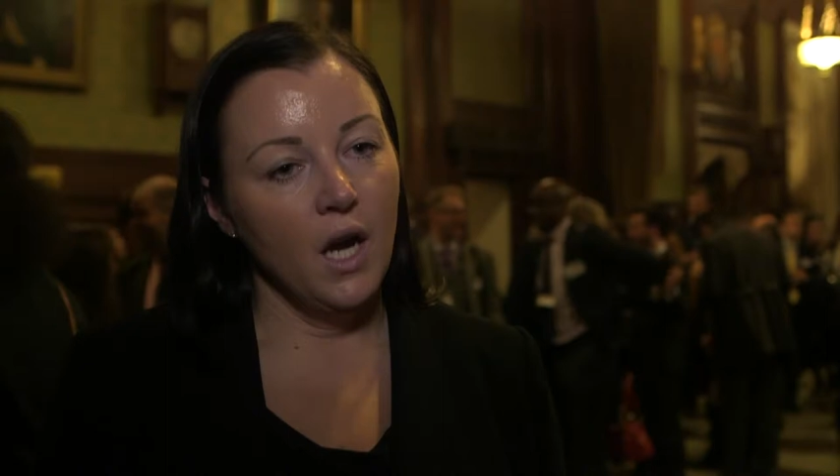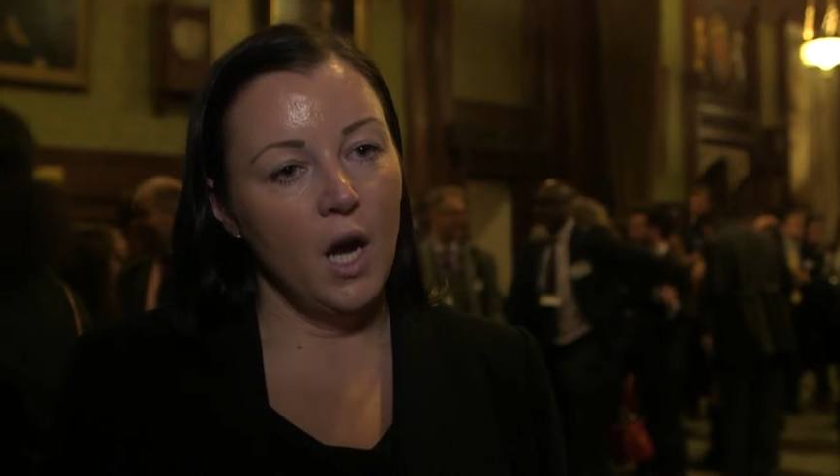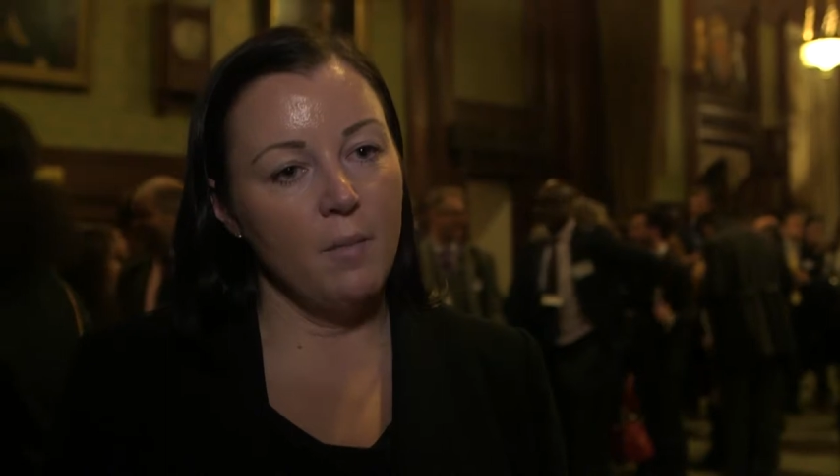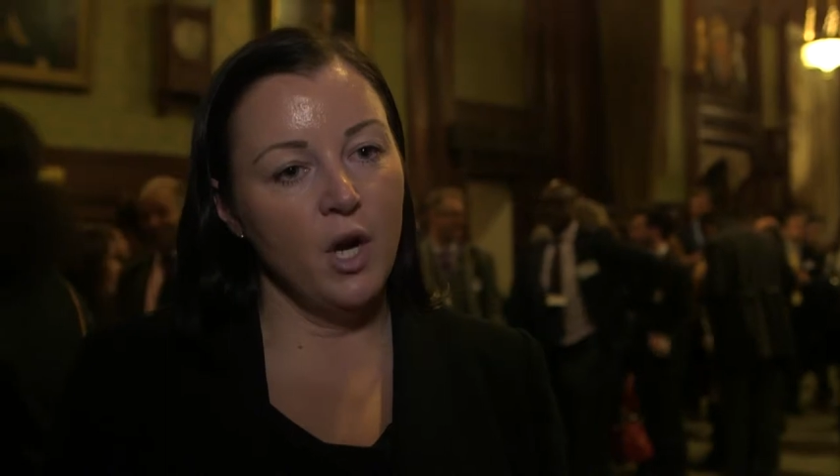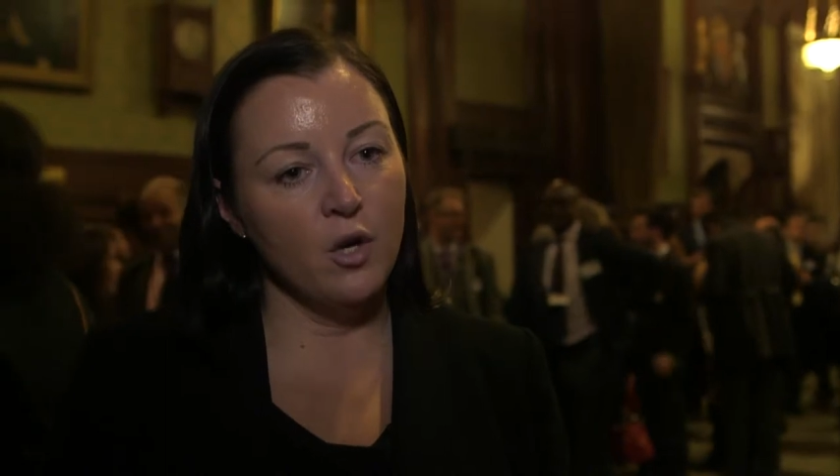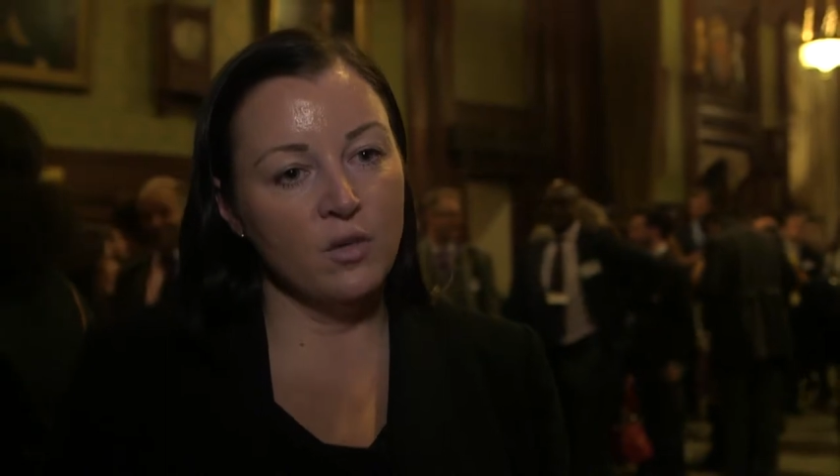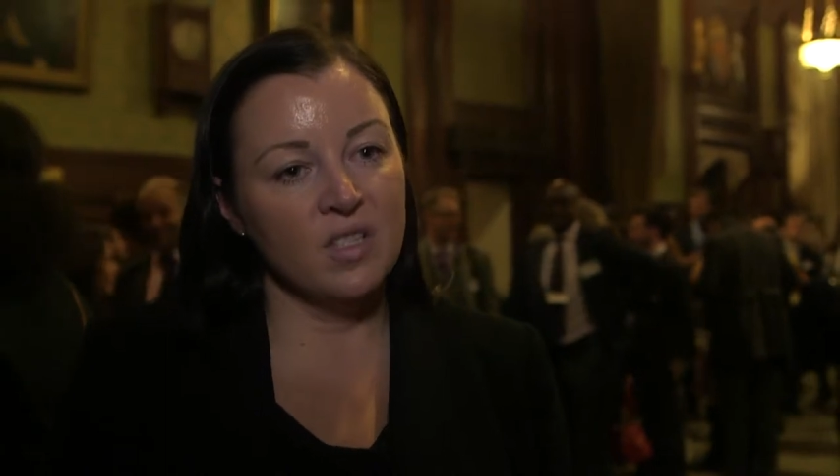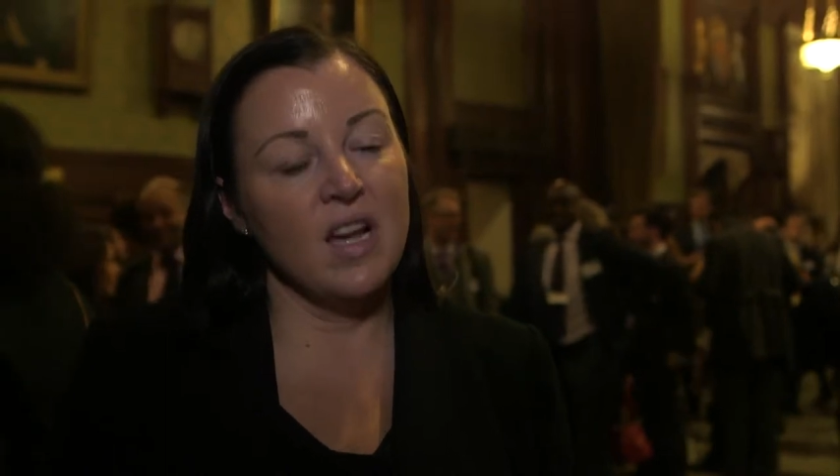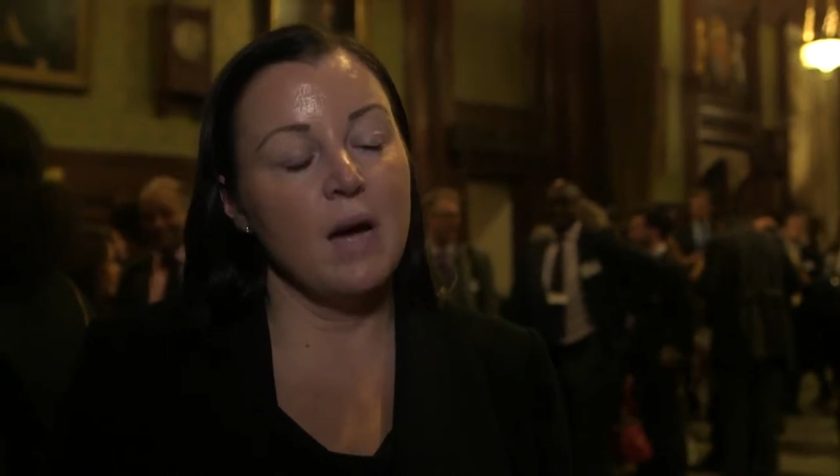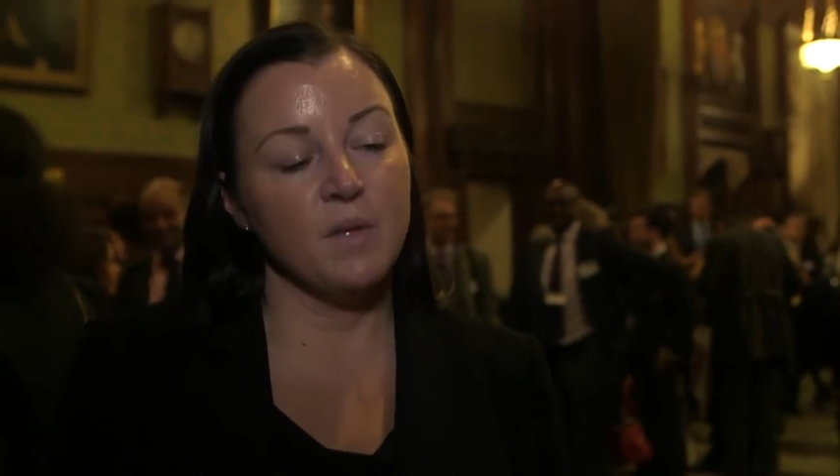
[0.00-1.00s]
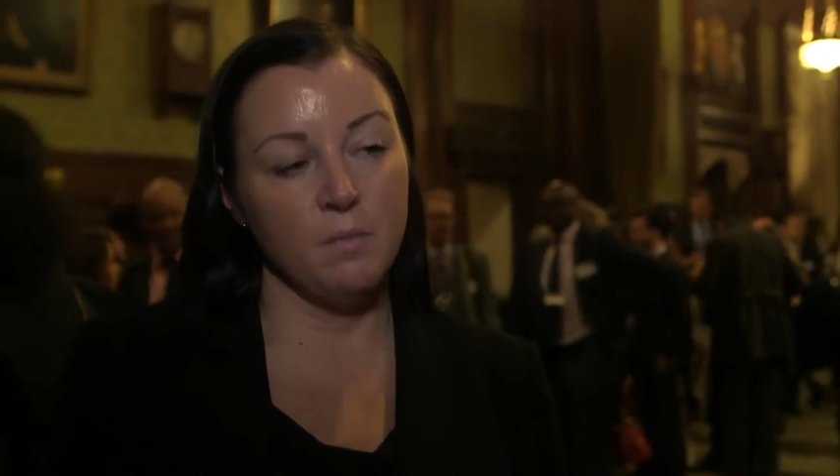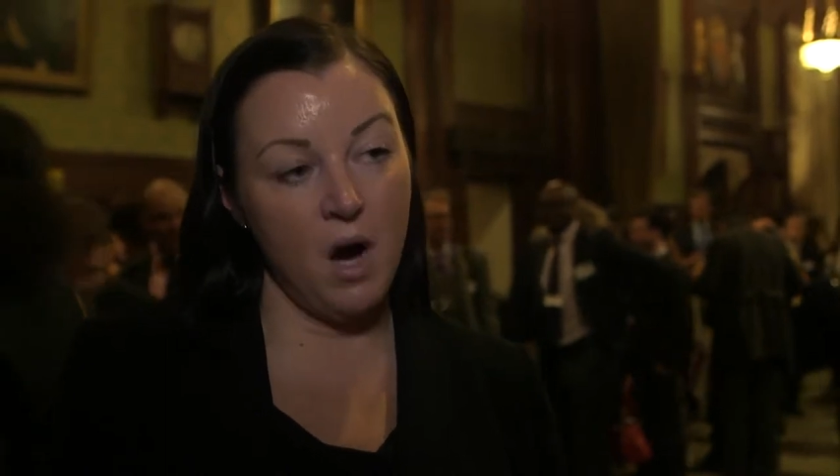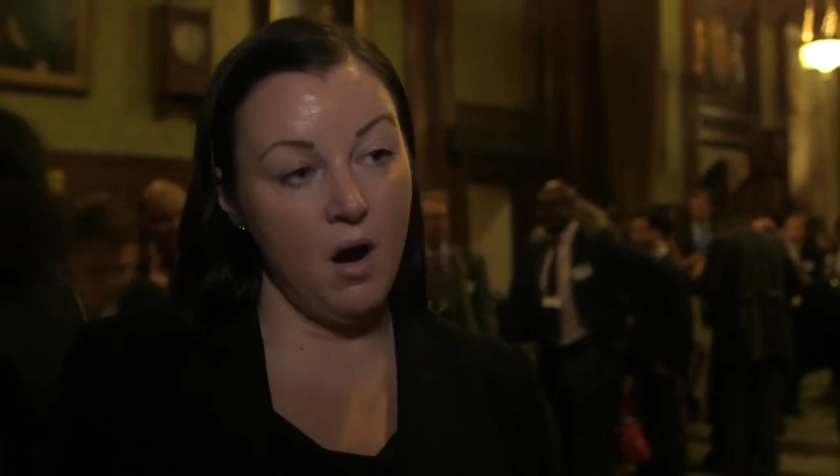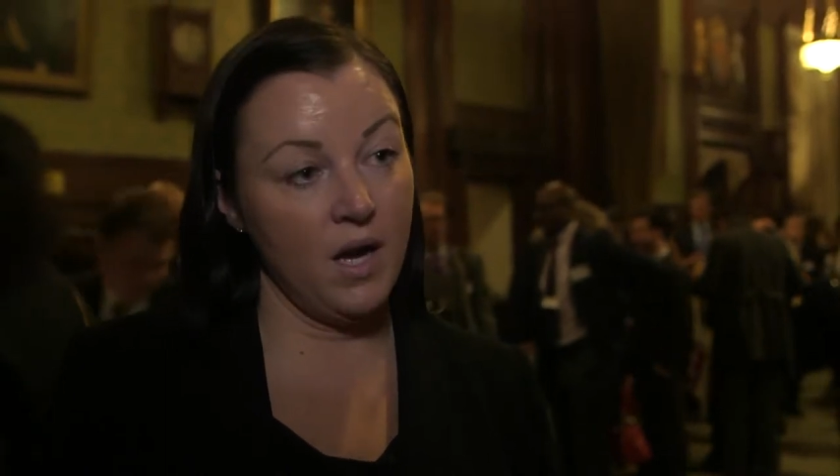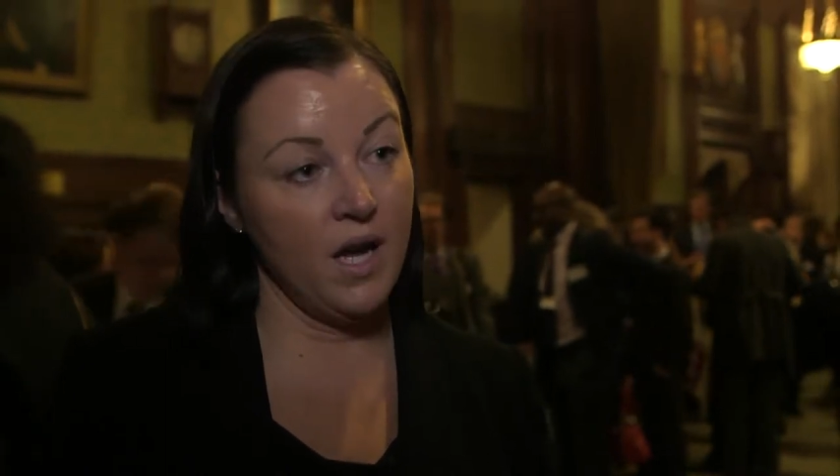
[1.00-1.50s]
an untapped
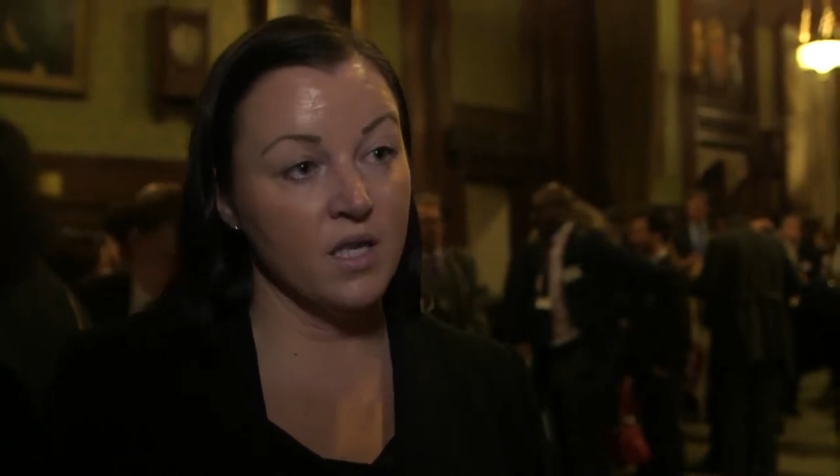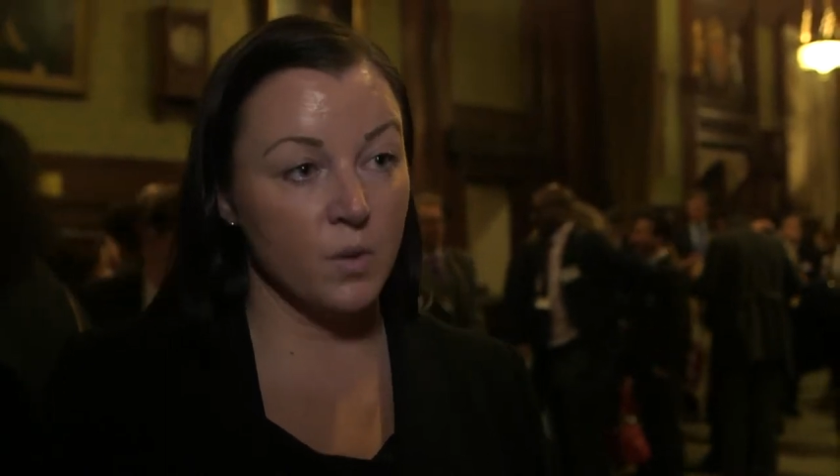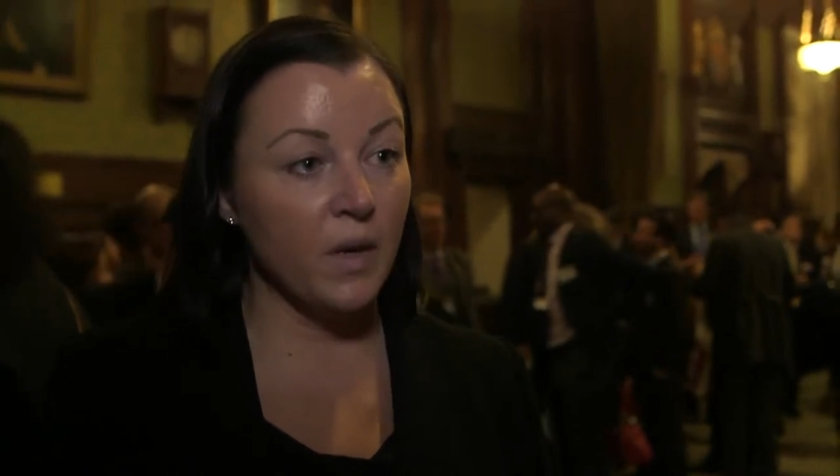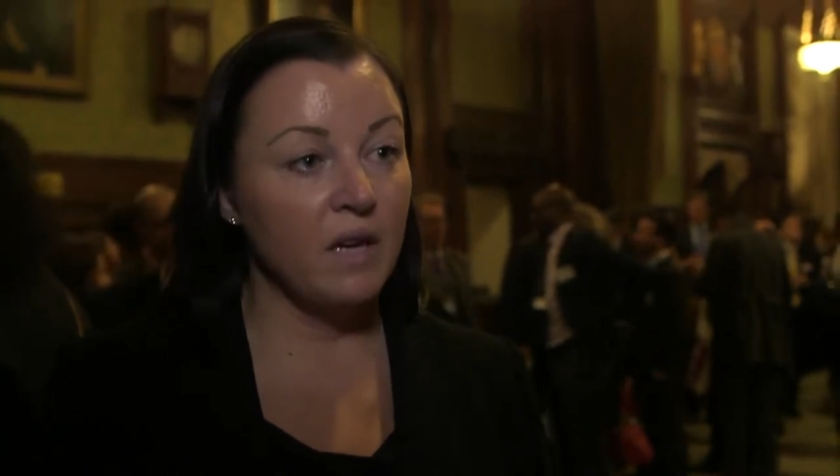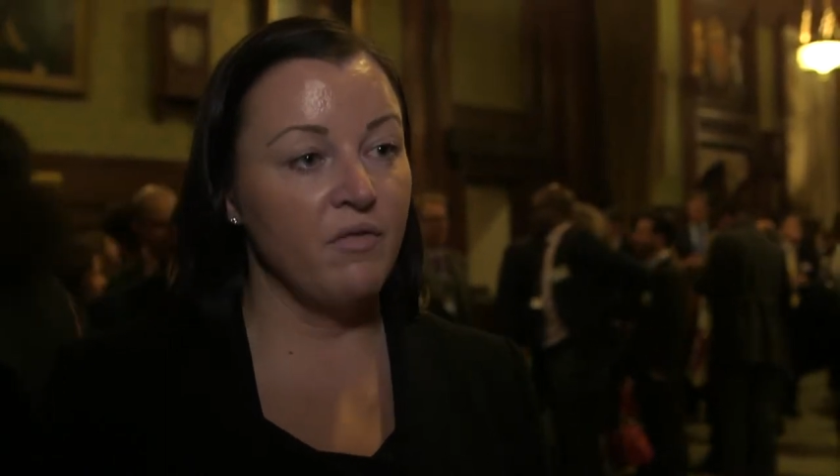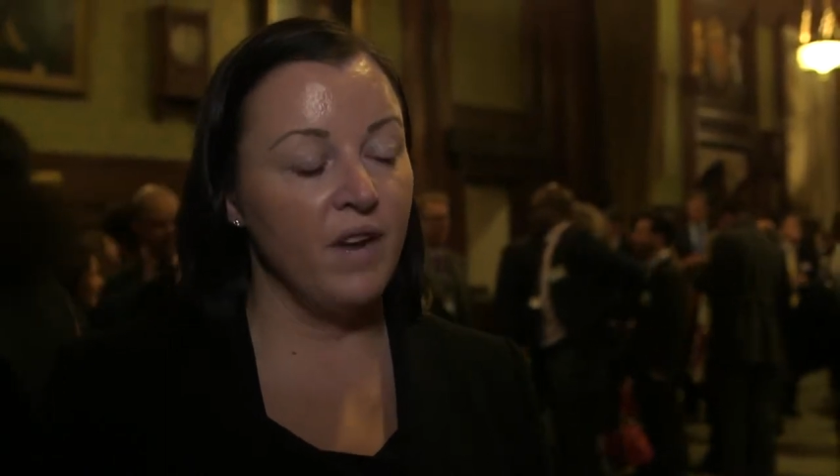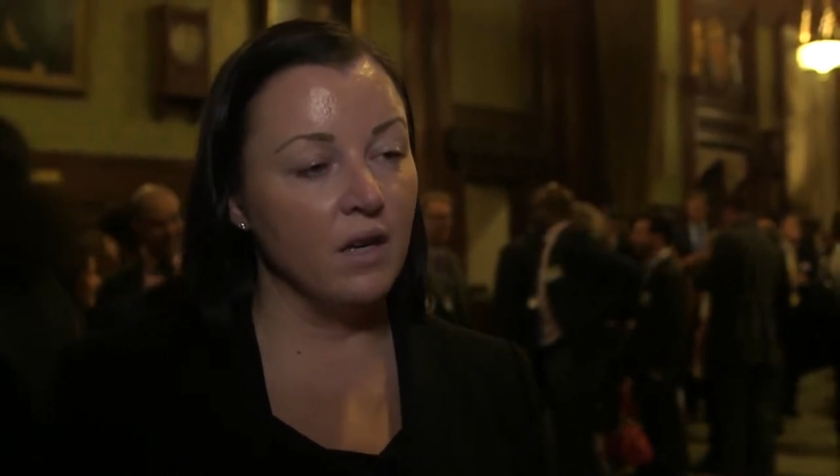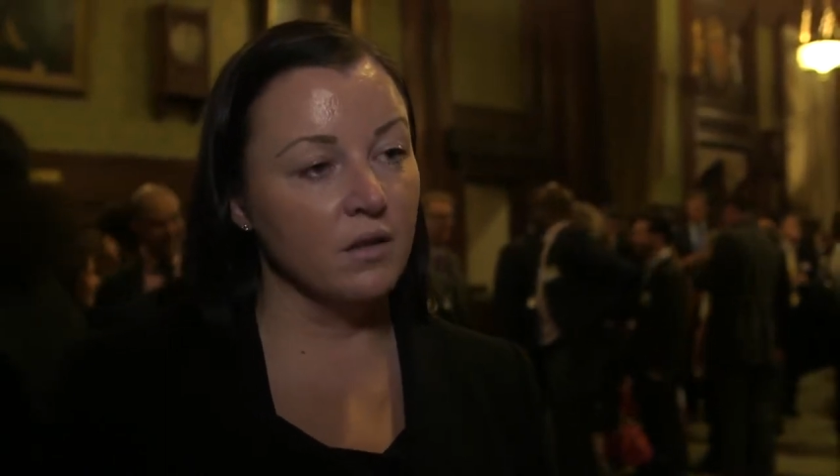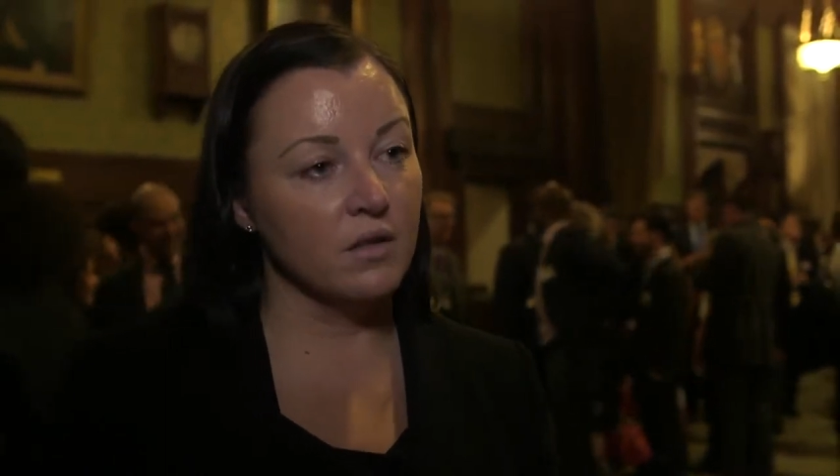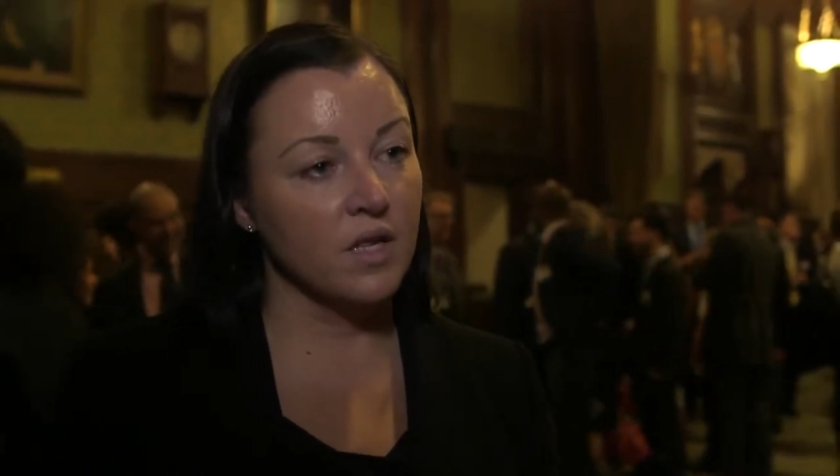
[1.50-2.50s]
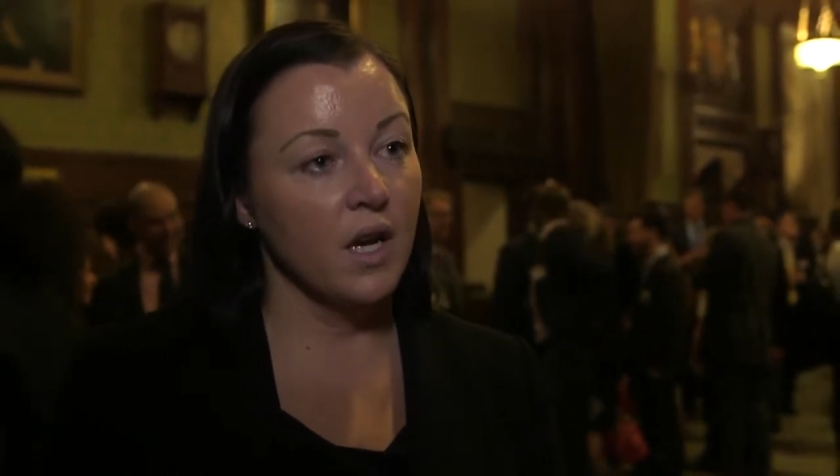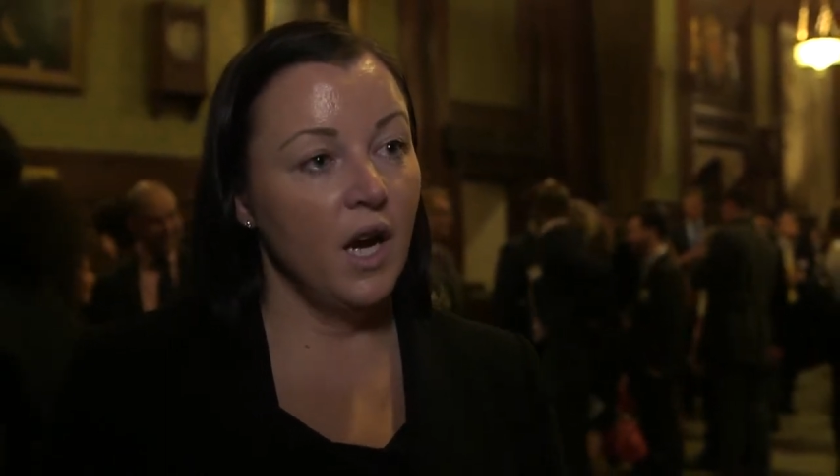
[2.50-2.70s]
market, as we felt,